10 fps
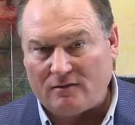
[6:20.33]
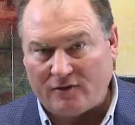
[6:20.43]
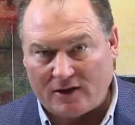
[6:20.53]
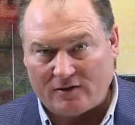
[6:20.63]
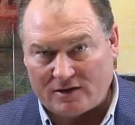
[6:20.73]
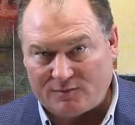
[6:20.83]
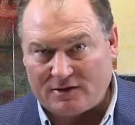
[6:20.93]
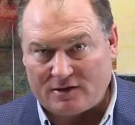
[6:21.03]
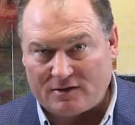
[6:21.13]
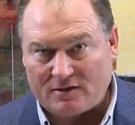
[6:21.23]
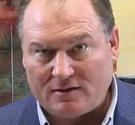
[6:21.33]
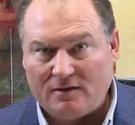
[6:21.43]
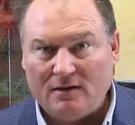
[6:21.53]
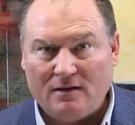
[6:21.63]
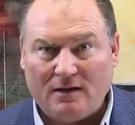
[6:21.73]
final disposition
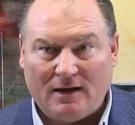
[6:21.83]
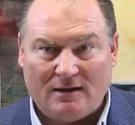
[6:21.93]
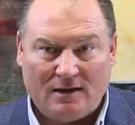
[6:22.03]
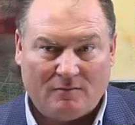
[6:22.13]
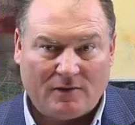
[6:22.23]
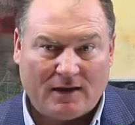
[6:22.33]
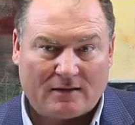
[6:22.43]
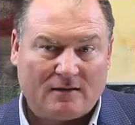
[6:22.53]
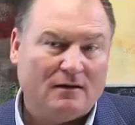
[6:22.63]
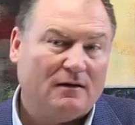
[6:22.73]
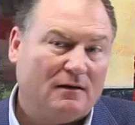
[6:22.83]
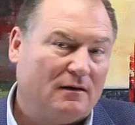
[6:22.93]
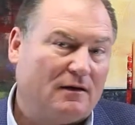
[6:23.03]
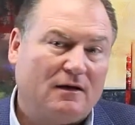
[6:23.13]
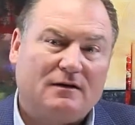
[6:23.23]
and the impact
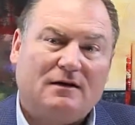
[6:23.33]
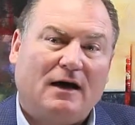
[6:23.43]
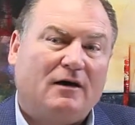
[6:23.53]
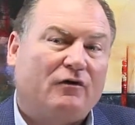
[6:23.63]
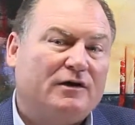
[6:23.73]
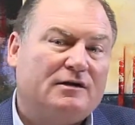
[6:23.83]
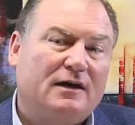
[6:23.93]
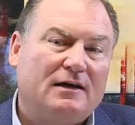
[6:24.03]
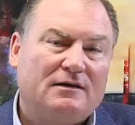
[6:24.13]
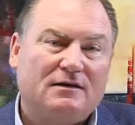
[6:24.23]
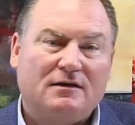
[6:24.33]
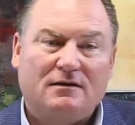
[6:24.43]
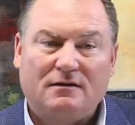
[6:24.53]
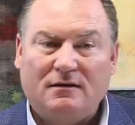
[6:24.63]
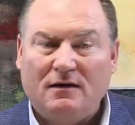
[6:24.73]
that the entire
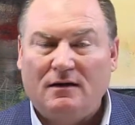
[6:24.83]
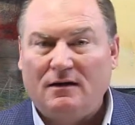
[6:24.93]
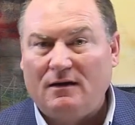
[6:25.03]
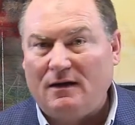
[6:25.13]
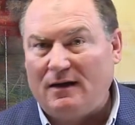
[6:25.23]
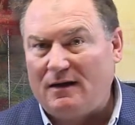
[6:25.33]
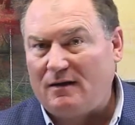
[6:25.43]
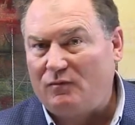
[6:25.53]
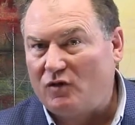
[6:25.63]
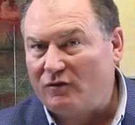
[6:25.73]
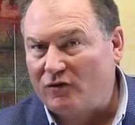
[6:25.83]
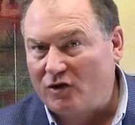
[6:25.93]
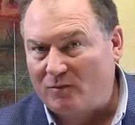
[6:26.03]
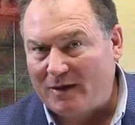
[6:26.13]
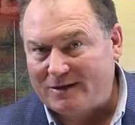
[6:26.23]
origination and
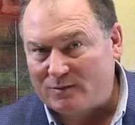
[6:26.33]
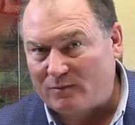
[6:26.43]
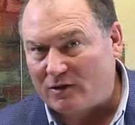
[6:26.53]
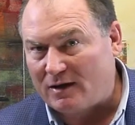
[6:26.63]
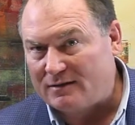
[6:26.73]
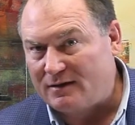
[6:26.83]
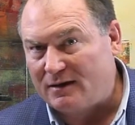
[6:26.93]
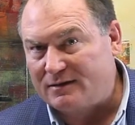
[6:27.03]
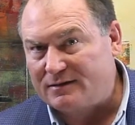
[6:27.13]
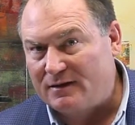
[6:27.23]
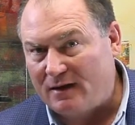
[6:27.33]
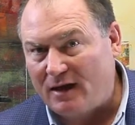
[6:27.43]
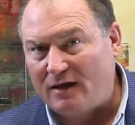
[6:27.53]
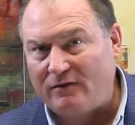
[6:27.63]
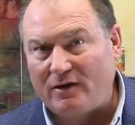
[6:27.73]
portfolio management process
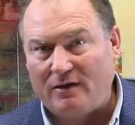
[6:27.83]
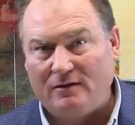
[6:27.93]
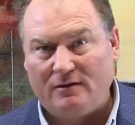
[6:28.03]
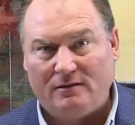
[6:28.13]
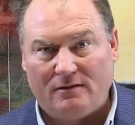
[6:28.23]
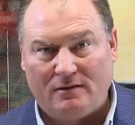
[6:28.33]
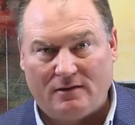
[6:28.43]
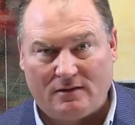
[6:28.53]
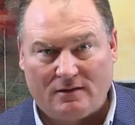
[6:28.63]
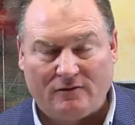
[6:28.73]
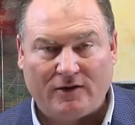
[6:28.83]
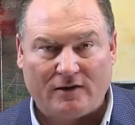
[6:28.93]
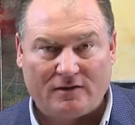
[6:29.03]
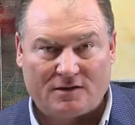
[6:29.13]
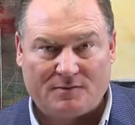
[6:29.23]
have on the
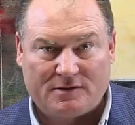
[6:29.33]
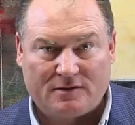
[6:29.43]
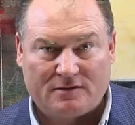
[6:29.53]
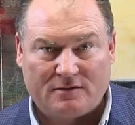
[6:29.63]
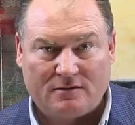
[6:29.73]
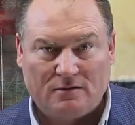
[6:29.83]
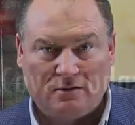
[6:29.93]
final disposition.